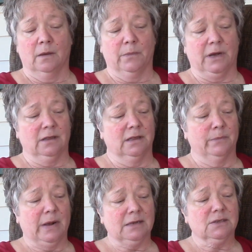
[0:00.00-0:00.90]
but the
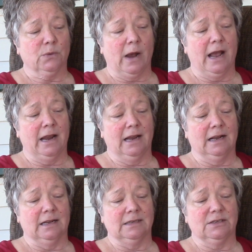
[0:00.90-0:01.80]
best way
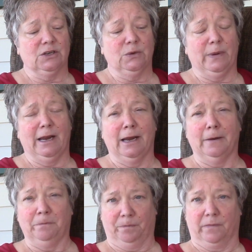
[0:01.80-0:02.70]
is to be